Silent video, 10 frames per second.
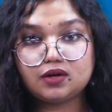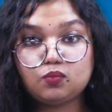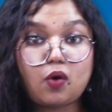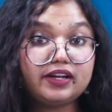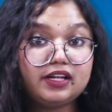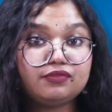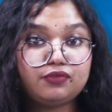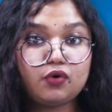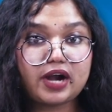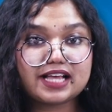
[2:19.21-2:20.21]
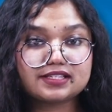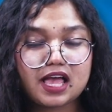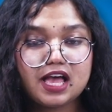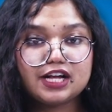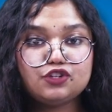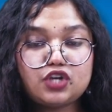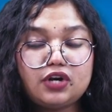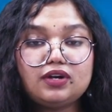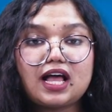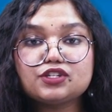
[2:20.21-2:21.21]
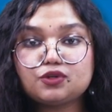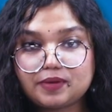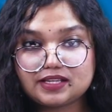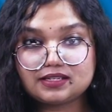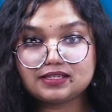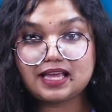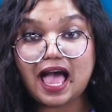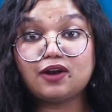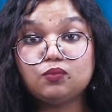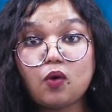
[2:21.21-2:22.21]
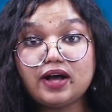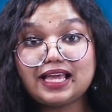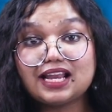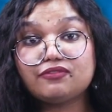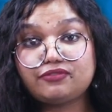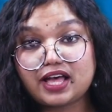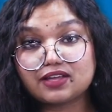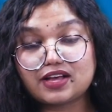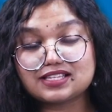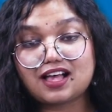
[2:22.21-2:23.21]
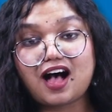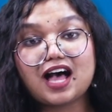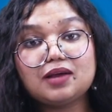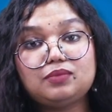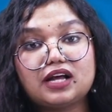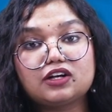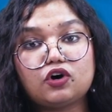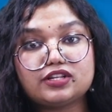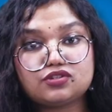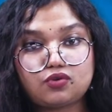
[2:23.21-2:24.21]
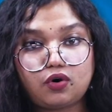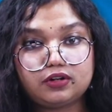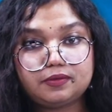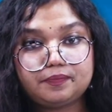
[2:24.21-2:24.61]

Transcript: 1 in 4 has generalized obesity, and 1 in 5 has high blood cholesterol.